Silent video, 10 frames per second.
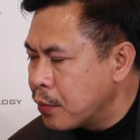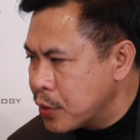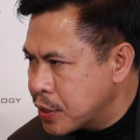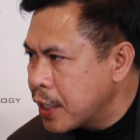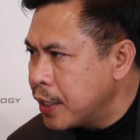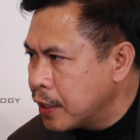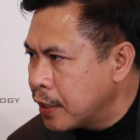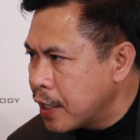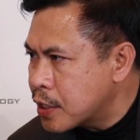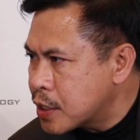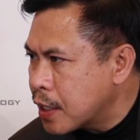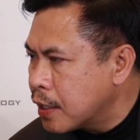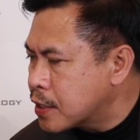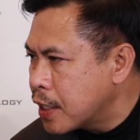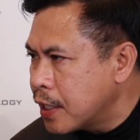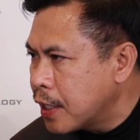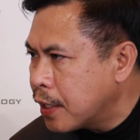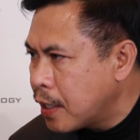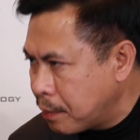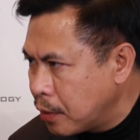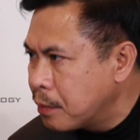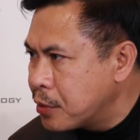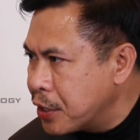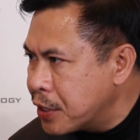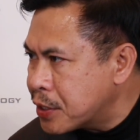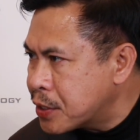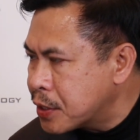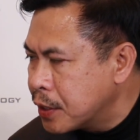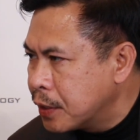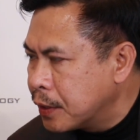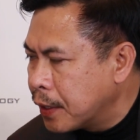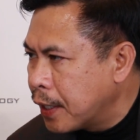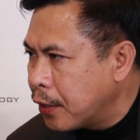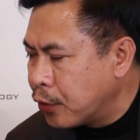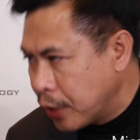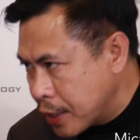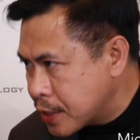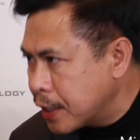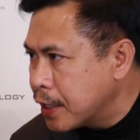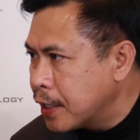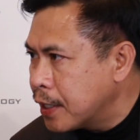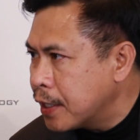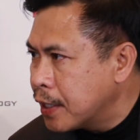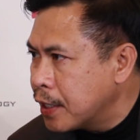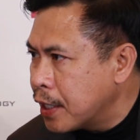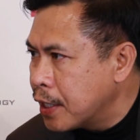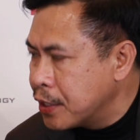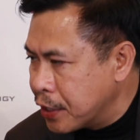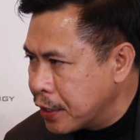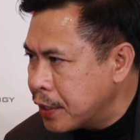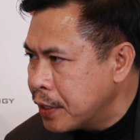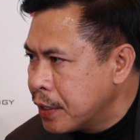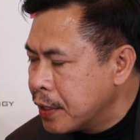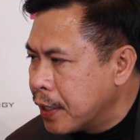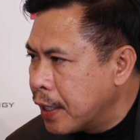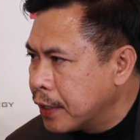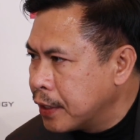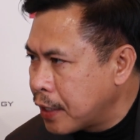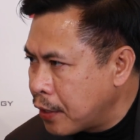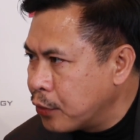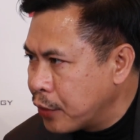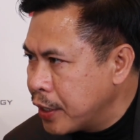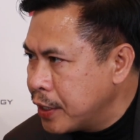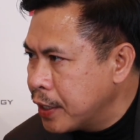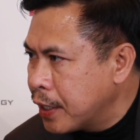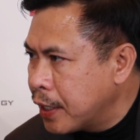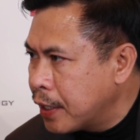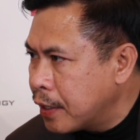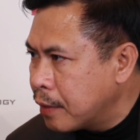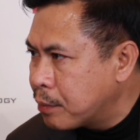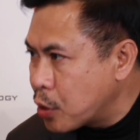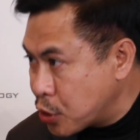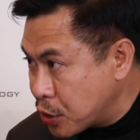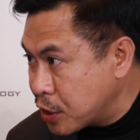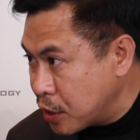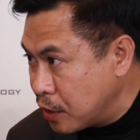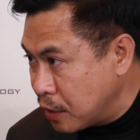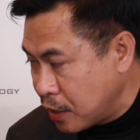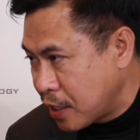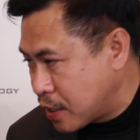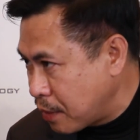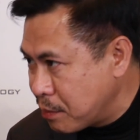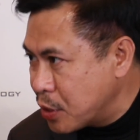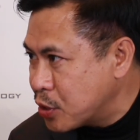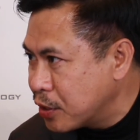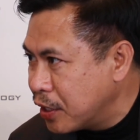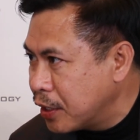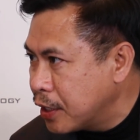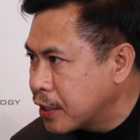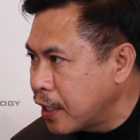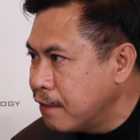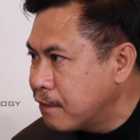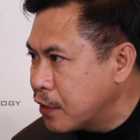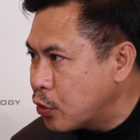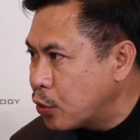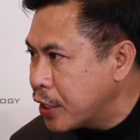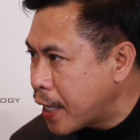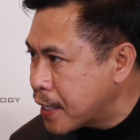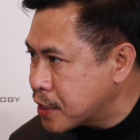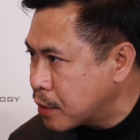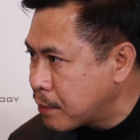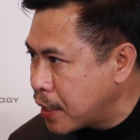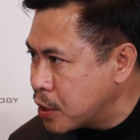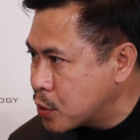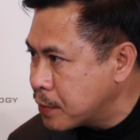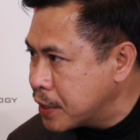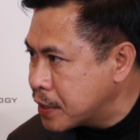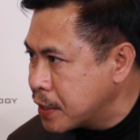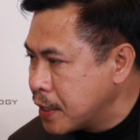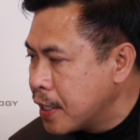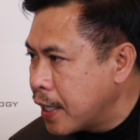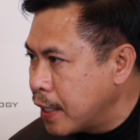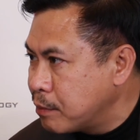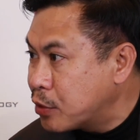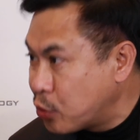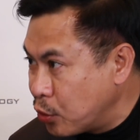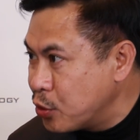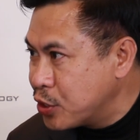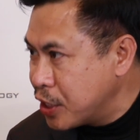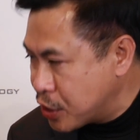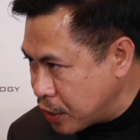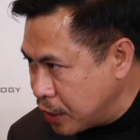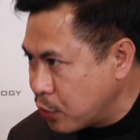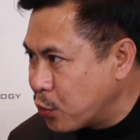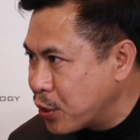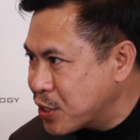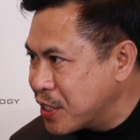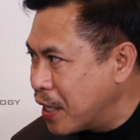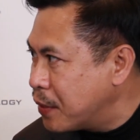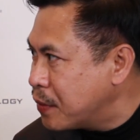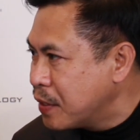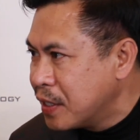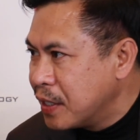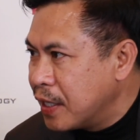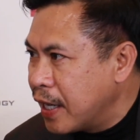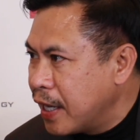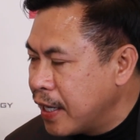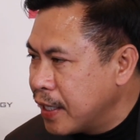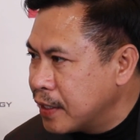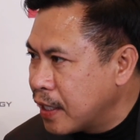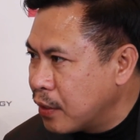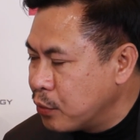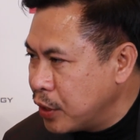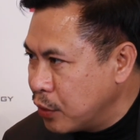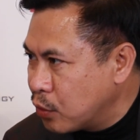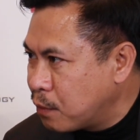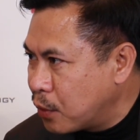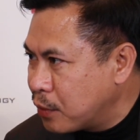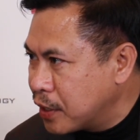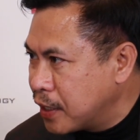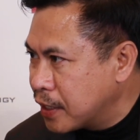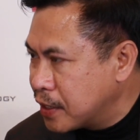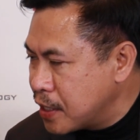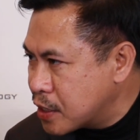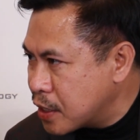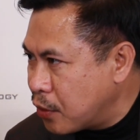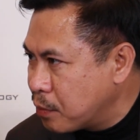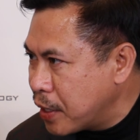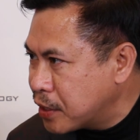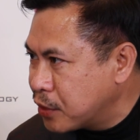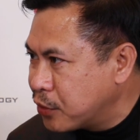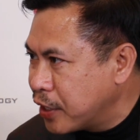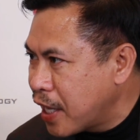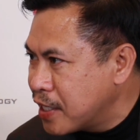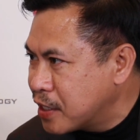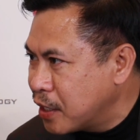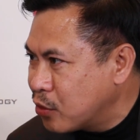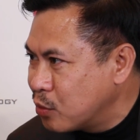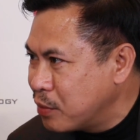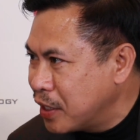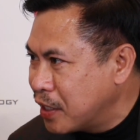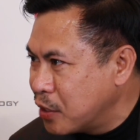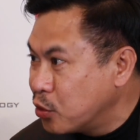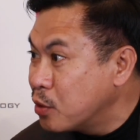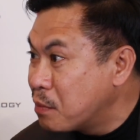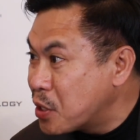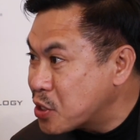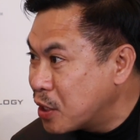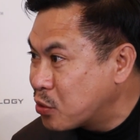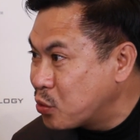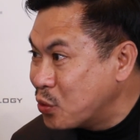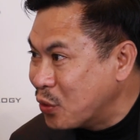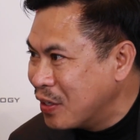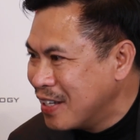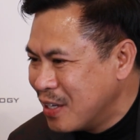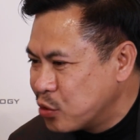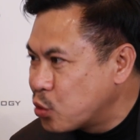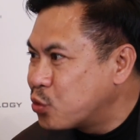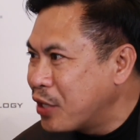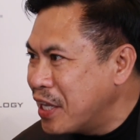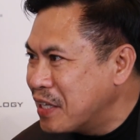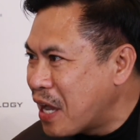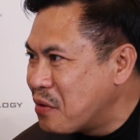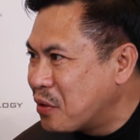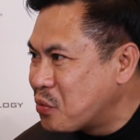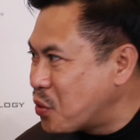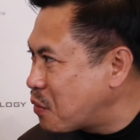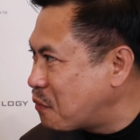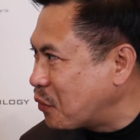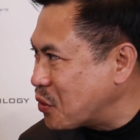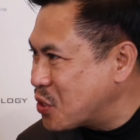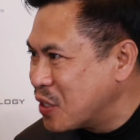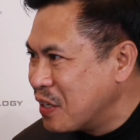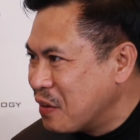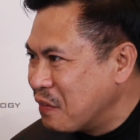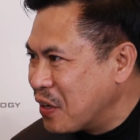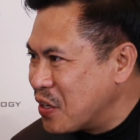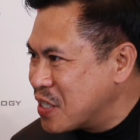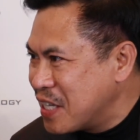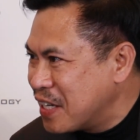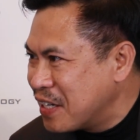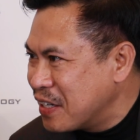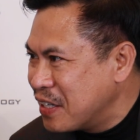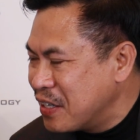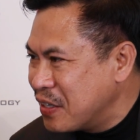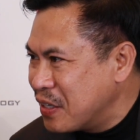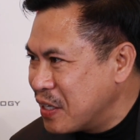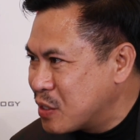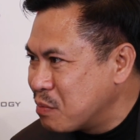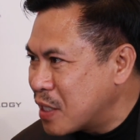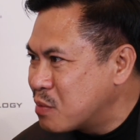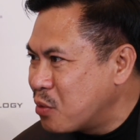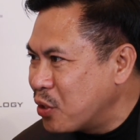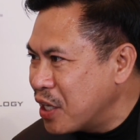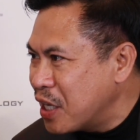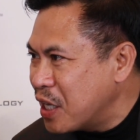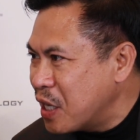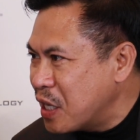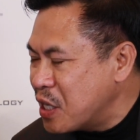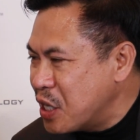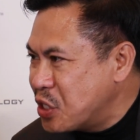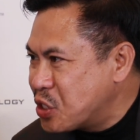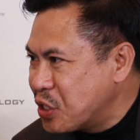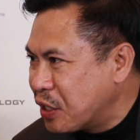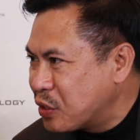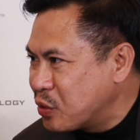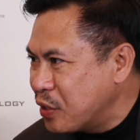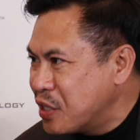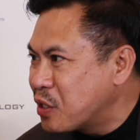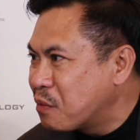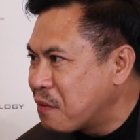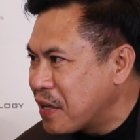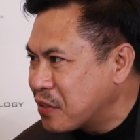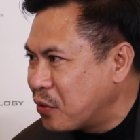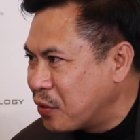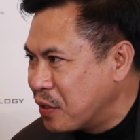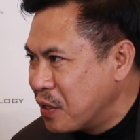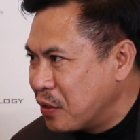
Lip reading: would say in the next a couple of years or less than a year. There are already processes in, as I mentioned earlier, the inventory asset management and metrology is in the works now. And we look forward that this augmented reality could be the universal tool to train our workforce, because here it's much more easier to interpret or